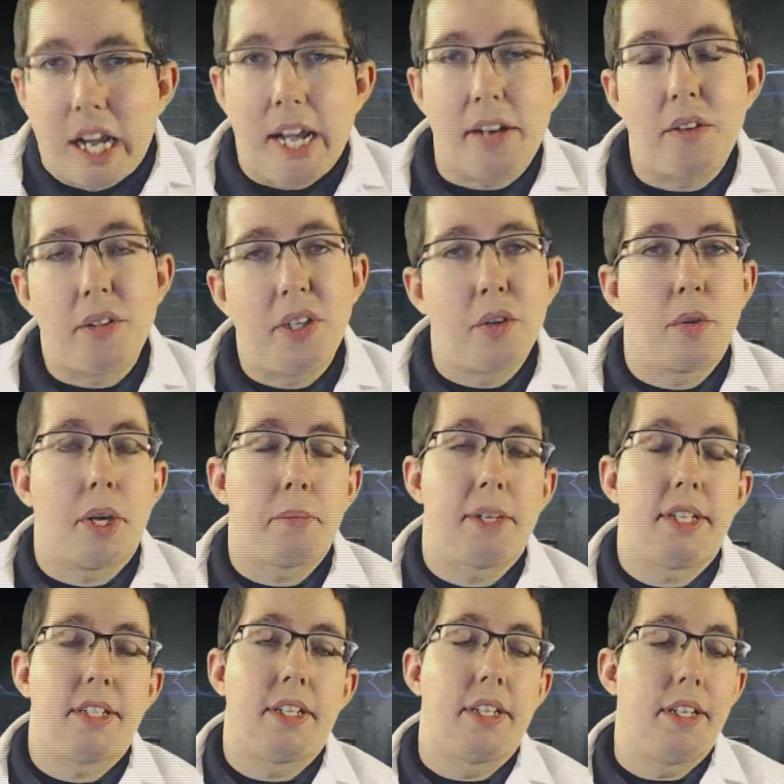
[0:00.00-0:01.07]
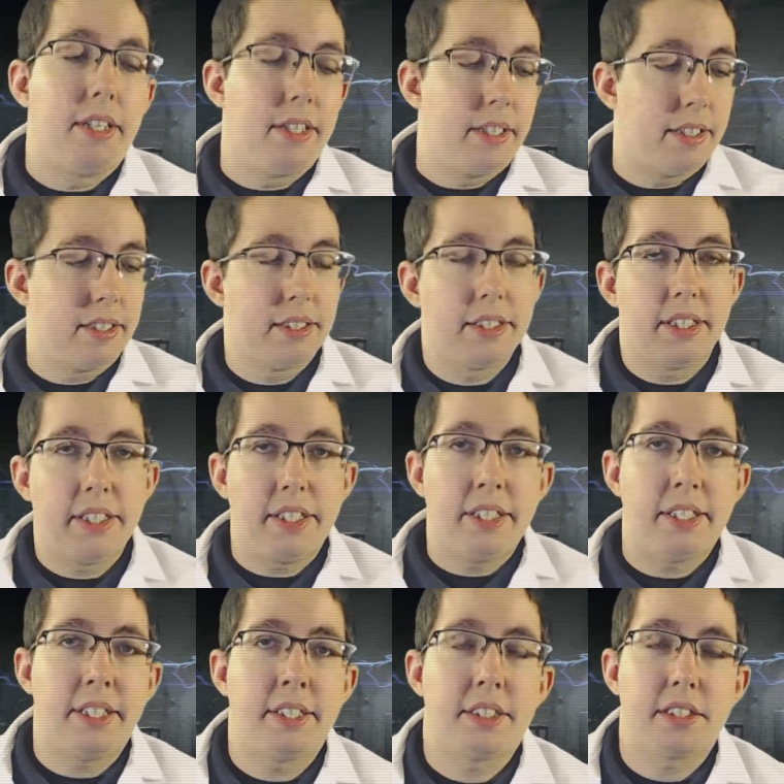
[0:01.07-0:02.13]
I don't know. I mean,
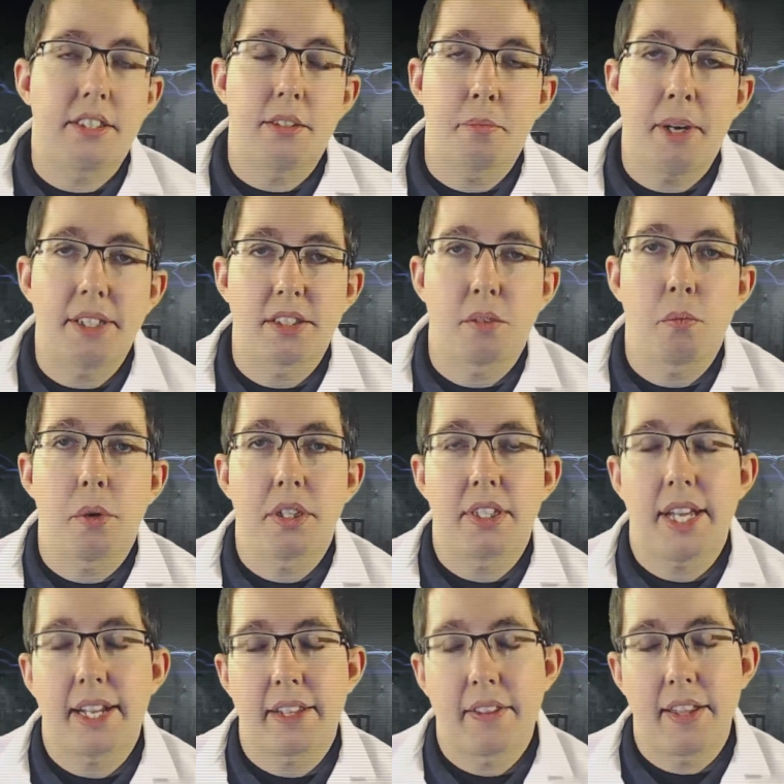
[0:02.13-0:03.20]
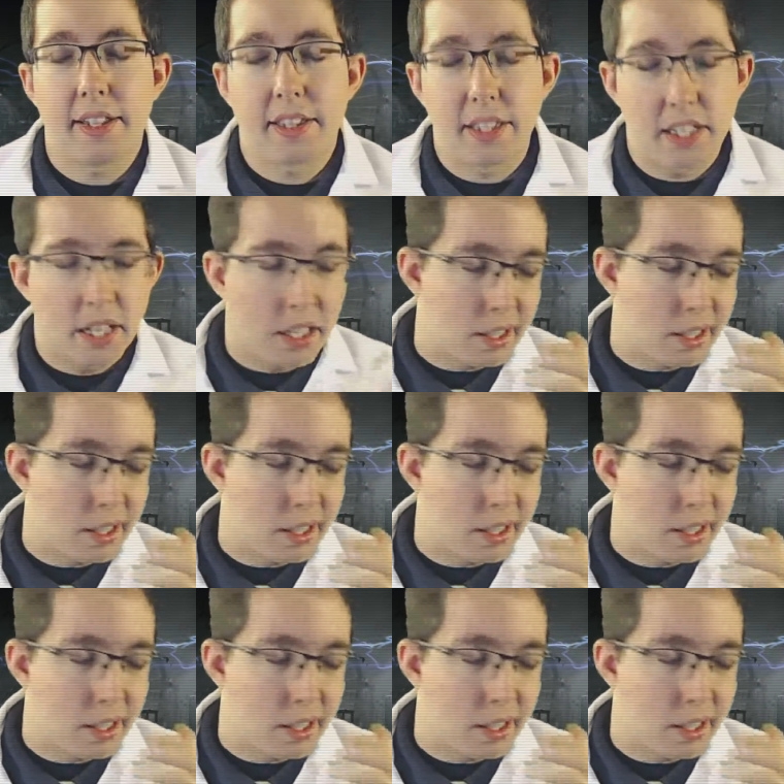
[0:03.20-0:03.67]
it just depends on what deck that